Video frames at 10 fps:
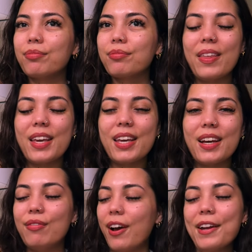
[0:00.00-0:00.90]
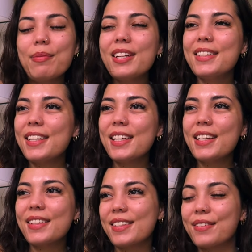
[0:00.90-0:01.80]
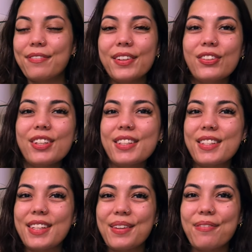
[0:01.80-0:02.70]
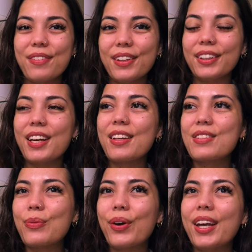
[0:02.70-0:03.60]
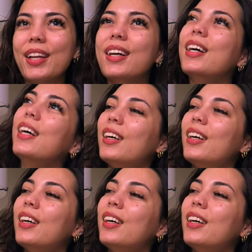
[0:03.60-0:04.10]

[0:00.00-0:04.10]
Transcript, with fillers: the vitamin D sufficiency feelings when